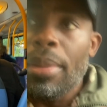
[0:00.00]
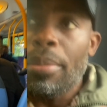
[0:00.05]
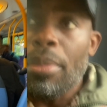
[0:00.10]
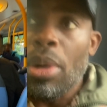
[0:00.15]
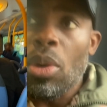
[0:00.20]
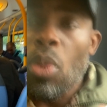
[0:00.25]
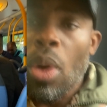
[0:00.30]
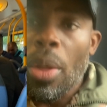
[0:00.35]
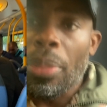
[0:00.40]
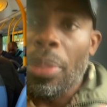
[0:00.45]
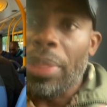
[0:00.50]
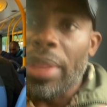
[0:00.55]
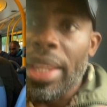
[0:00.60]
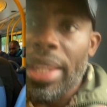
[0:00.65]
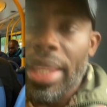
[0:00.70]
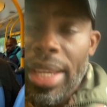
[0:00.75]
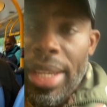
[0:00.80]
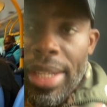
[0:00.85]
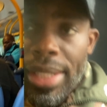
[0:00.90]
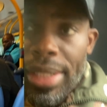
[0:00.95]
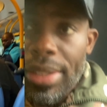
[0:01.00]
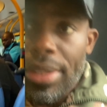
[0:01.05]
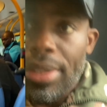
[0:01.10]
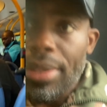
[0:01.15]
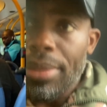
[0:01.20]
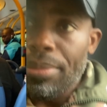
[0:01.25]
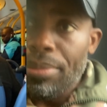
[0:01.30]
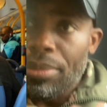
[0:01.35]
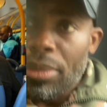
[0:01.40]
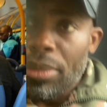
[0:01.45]
But one thing is,
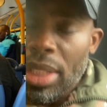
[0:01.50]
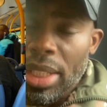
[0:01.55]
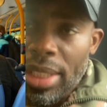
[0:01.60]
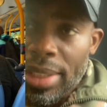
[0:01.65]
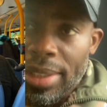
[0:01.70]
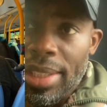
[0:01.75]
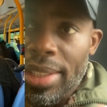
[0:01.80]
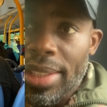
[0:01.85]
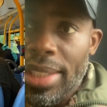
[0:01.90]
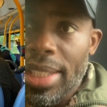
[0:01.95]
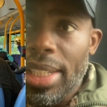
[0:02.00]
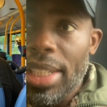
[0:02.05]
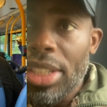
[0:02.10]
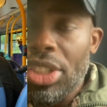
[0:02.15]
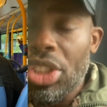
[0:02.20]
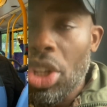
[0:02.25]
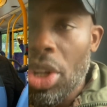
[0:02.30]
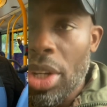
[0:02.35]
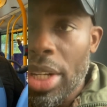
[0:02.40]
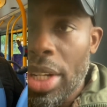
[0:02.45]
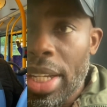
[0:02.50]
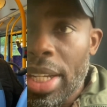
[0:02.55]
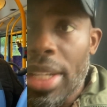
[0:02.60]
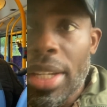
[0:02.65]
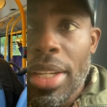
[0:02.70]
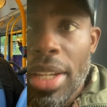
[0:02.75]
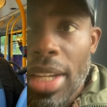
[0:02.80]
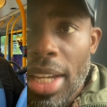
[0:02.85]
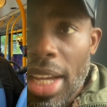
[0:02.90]
it is still a journey,